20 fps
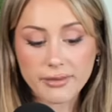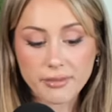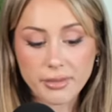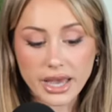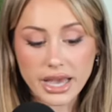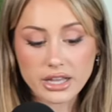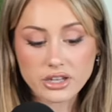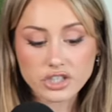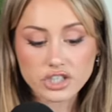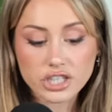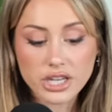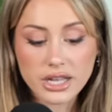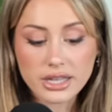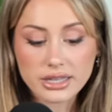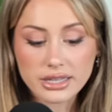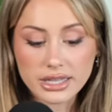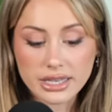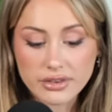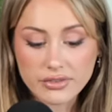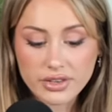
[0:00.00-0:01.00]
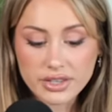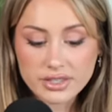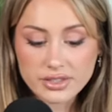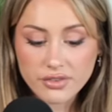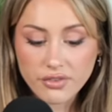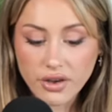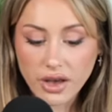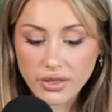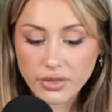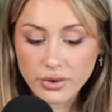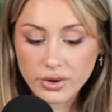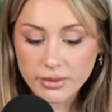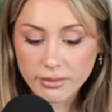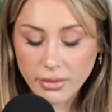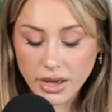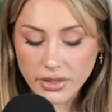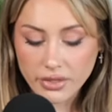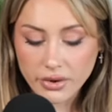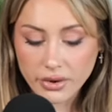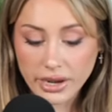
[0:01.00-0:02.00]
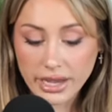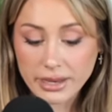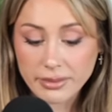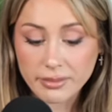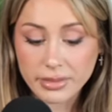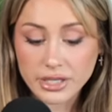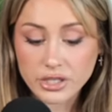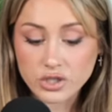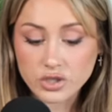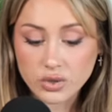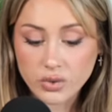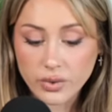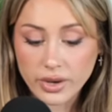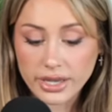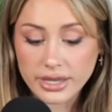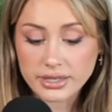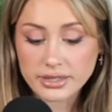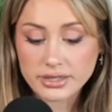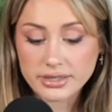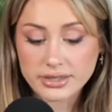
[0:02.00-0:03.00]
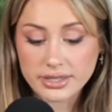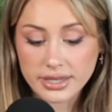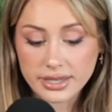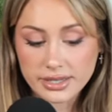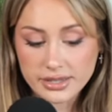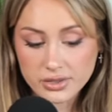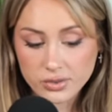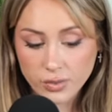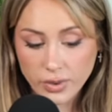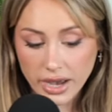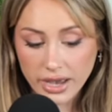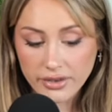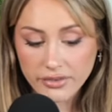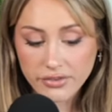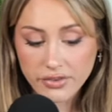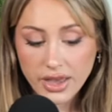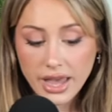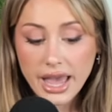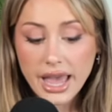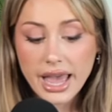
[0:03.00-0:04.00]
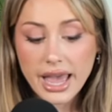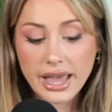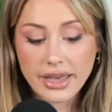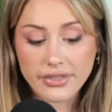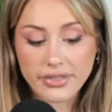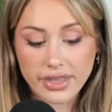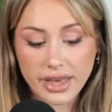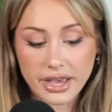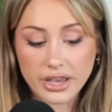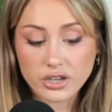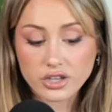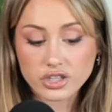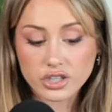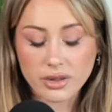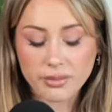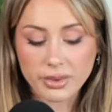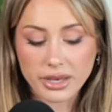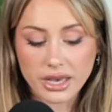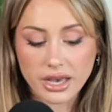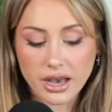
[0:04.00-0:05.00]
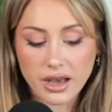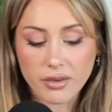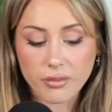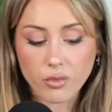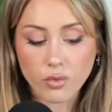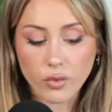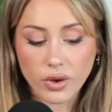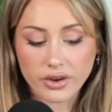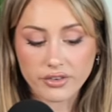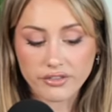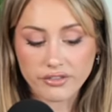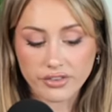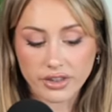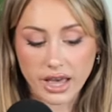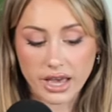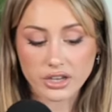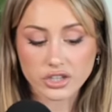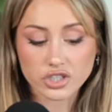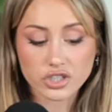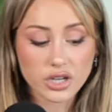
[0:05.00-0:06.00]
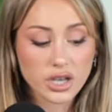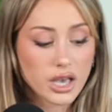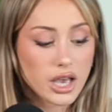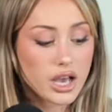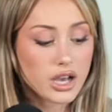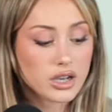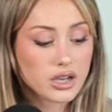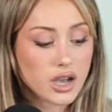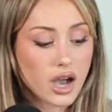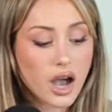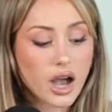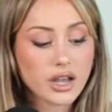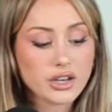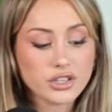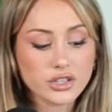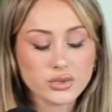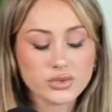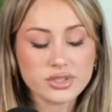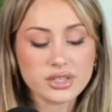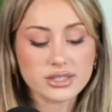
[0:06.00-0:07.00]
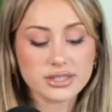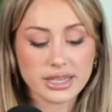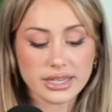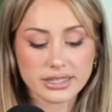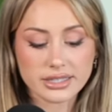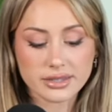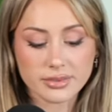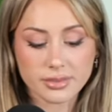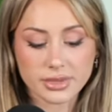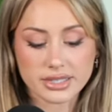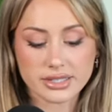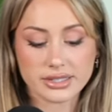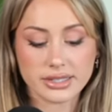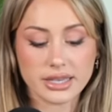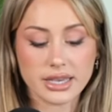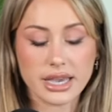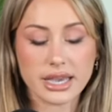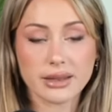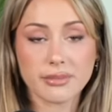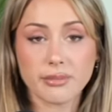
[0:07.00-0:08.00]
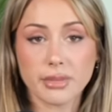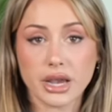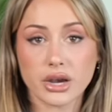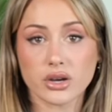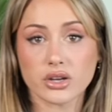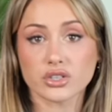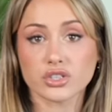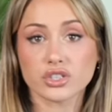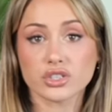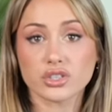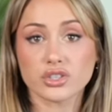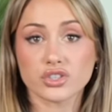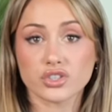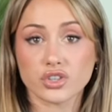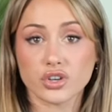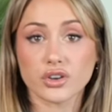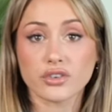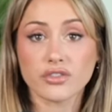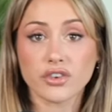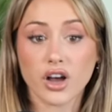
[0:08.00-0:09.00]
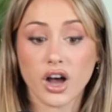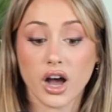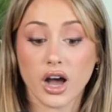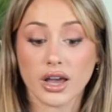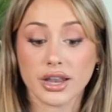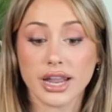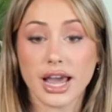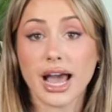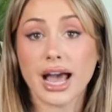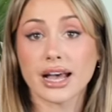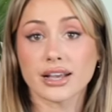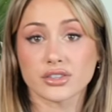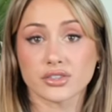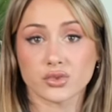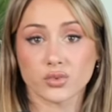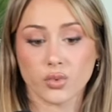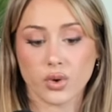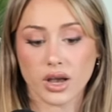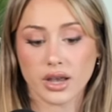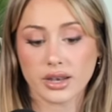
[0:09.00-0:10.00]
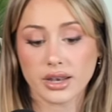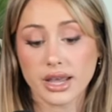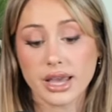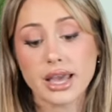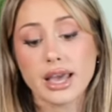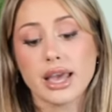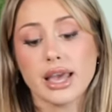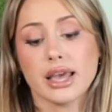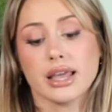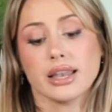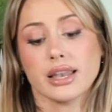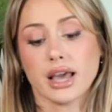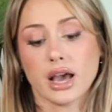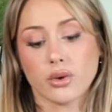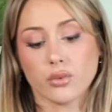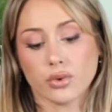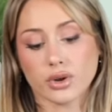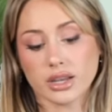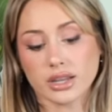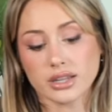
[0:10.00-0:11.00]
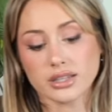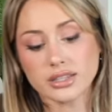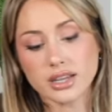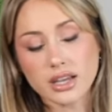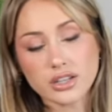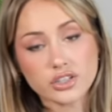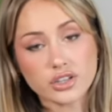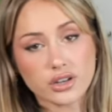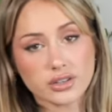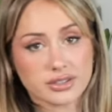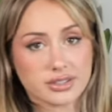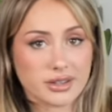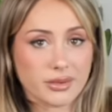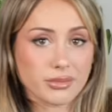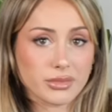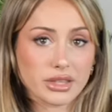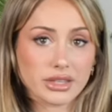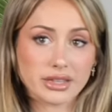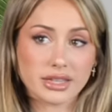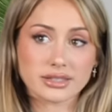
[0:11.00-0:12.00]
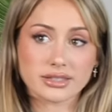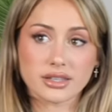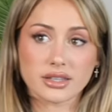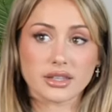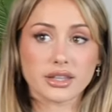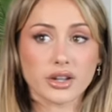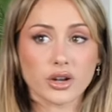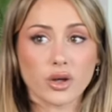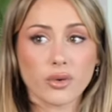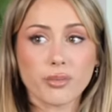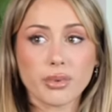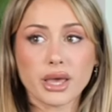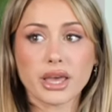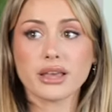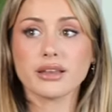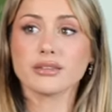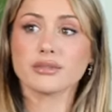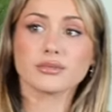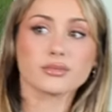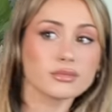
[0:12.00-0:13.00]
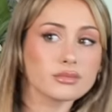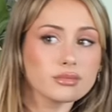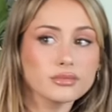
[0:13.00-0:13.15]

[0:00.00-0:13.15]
a man shall leave his father and mother and be joined to his wife, and they shall become one flesh. God uses intimacy in marriage to serve God as one. Now, we're going to touch on something that's a little bit